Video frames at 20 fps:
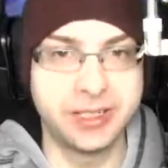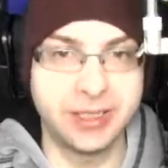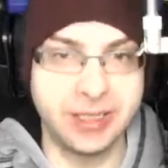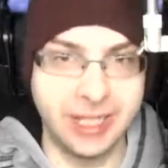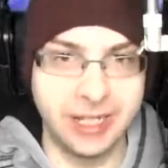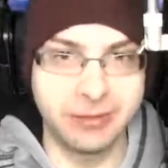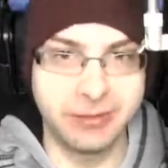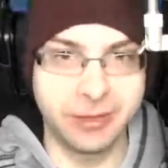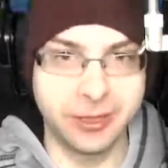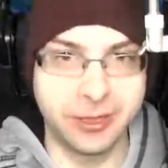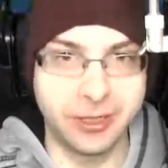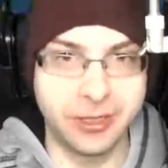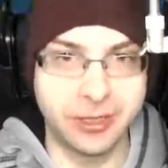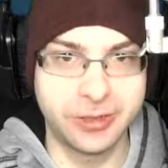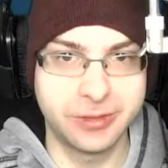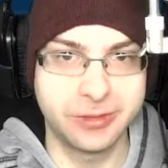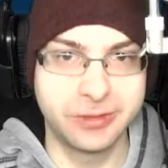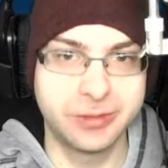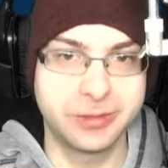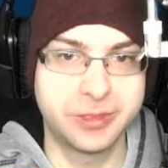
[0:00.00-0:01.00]
deliver
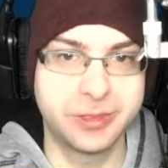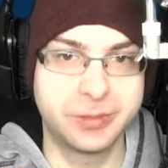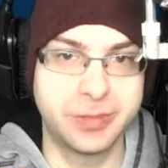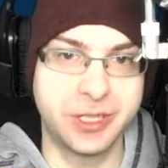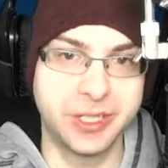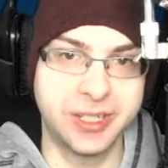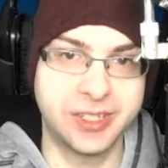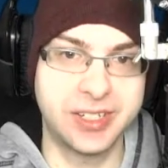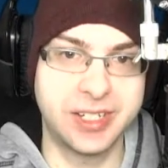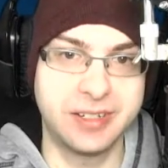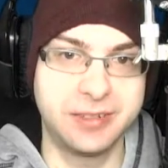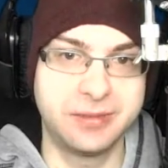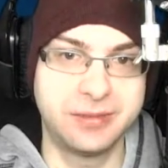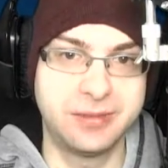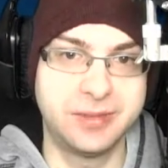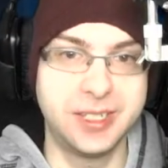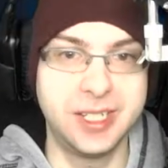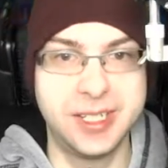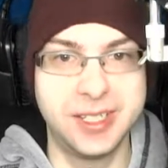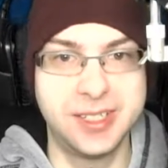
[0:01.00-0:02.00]
because I
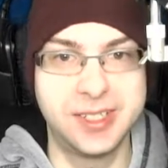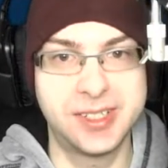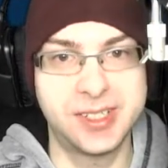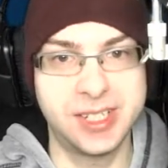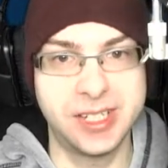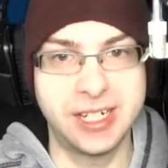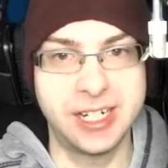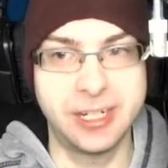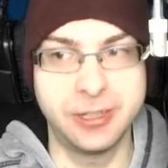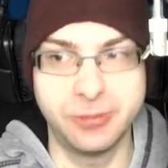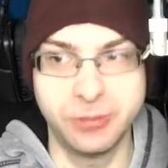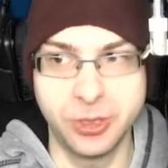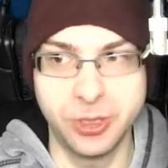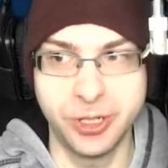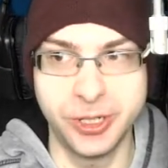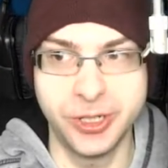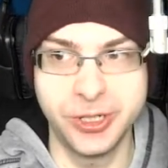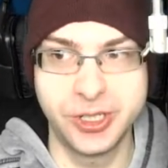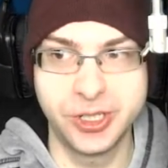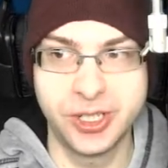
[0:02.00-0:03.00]
did say I
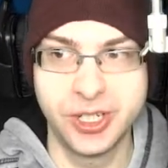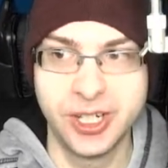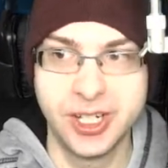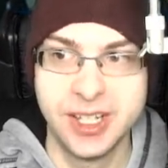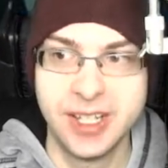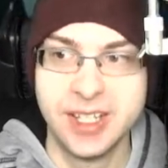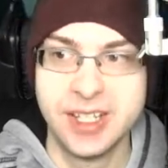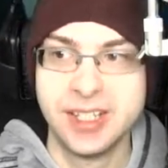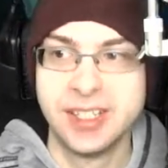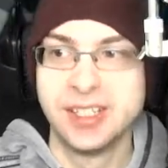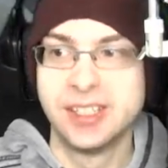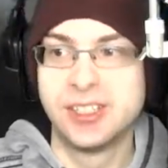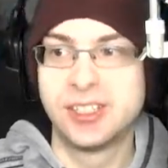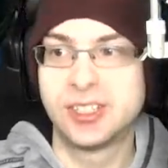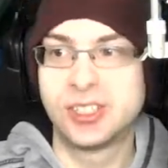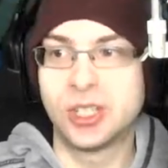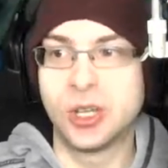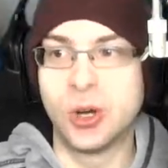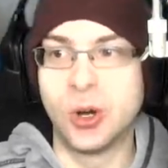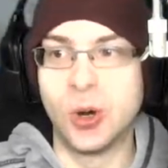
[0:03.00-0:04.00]
would.
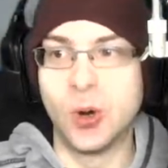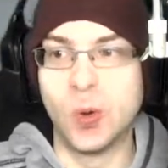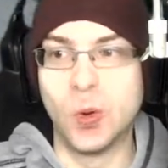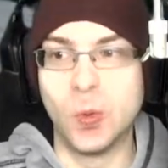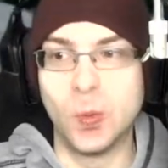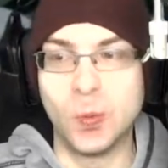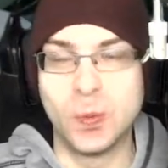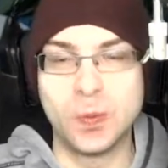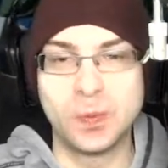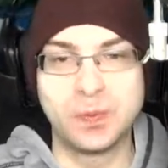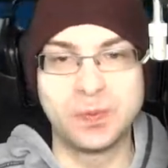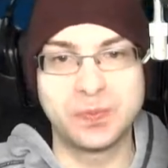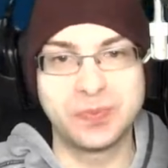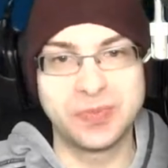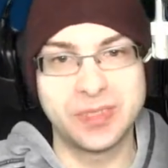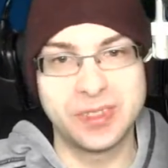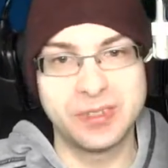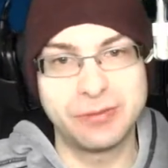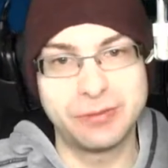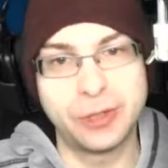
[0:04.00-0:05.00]
So
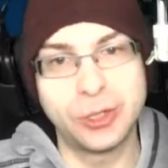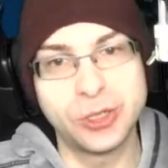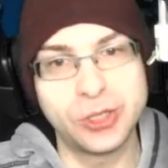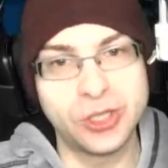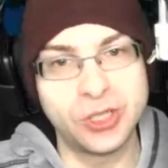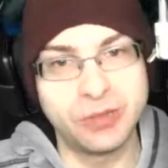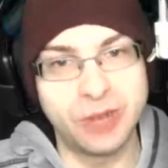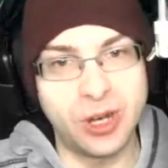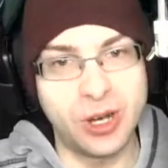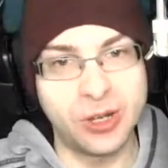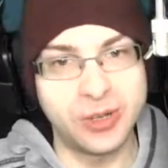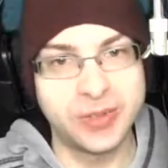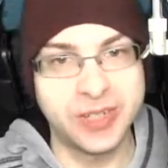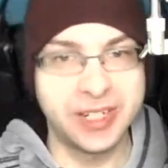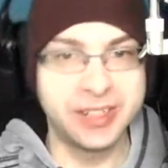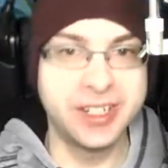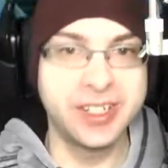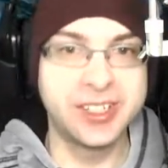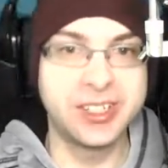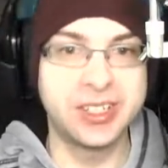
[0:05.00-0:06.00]
first of all,
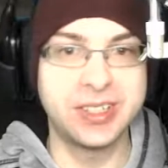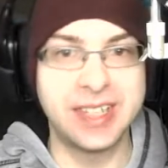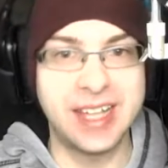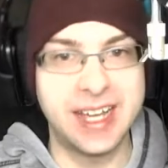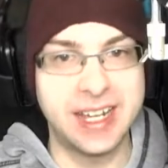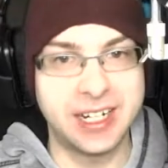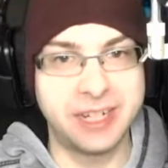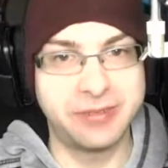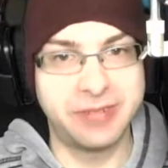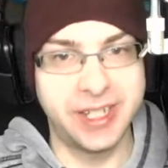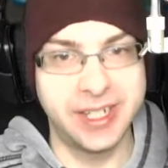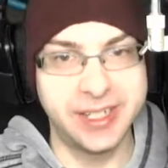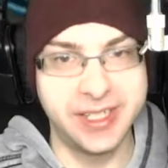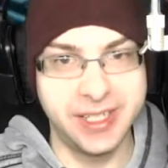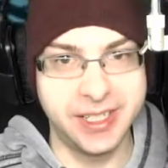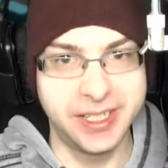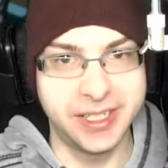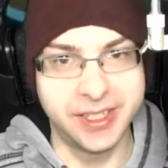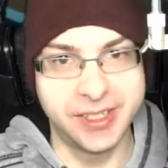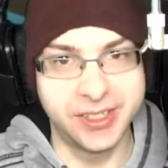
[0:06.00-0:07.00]
there is a lack of
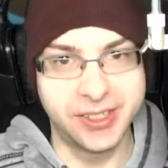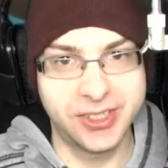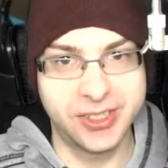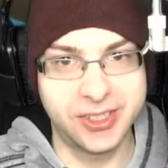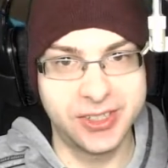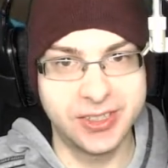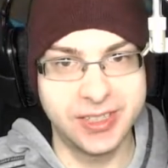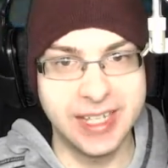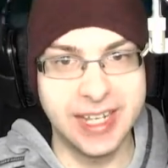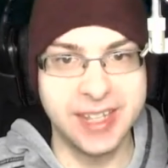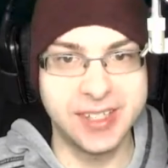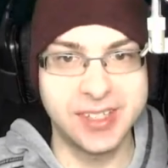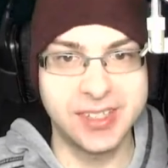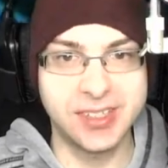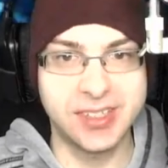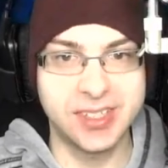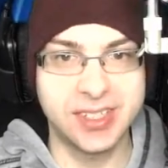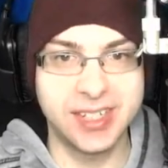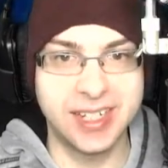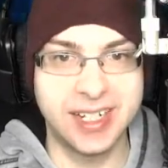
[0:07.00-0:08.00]
ideas.
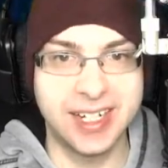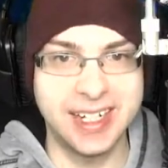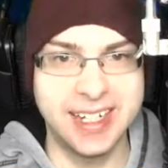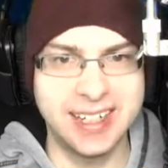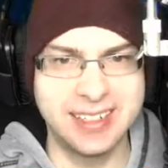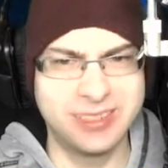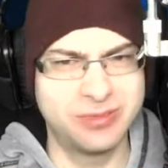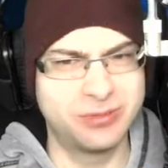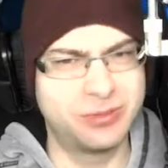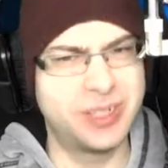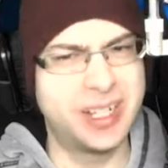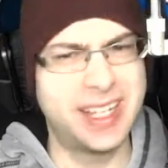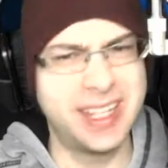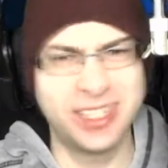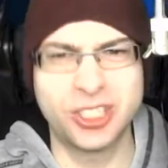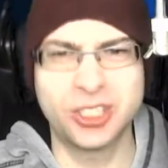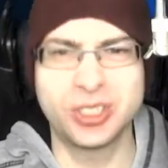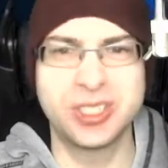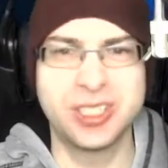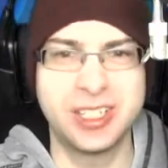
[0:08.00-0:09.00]
Yes, I
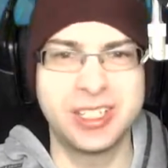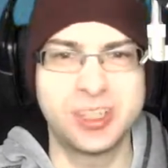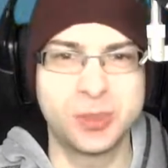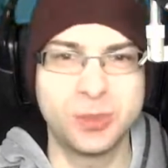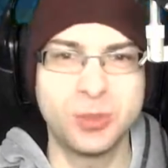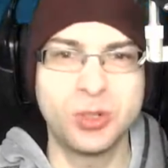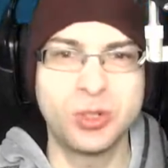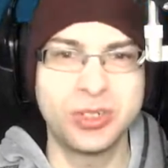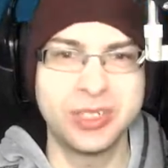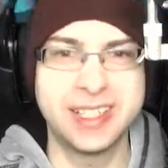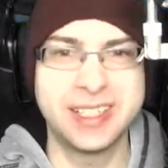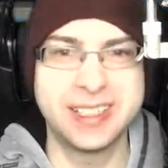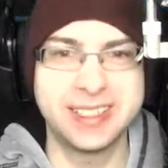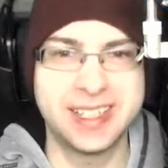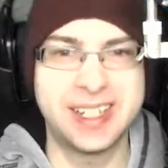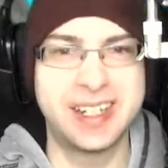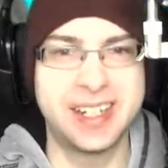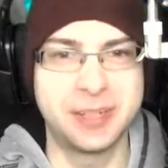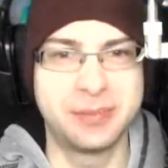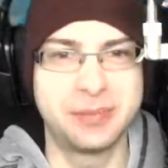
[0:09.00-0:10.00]
actually, it's more like
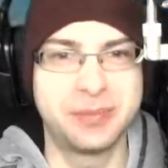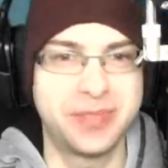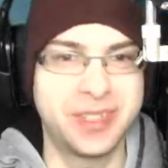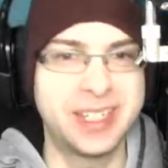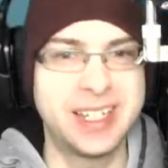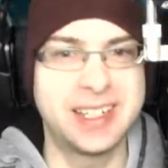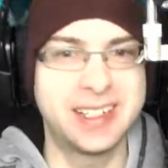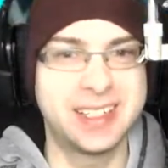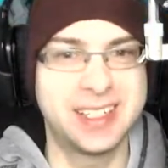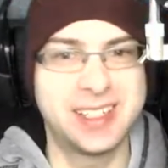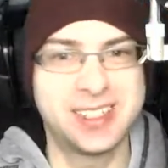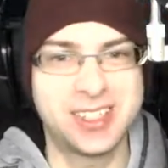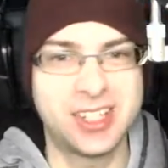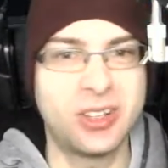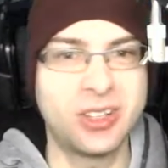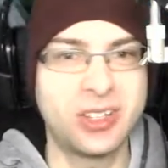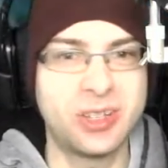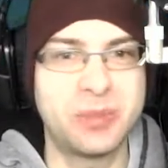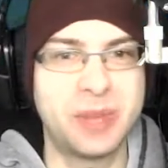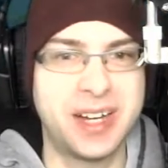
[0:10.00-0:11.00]
time. Again, it's
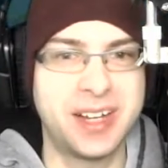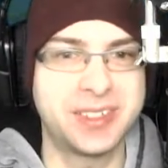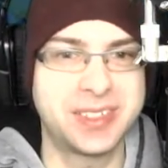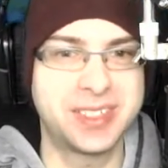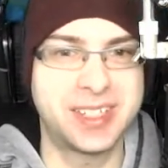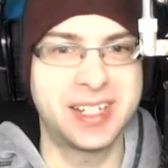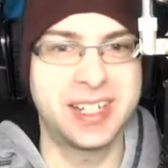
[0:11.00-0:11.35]
all about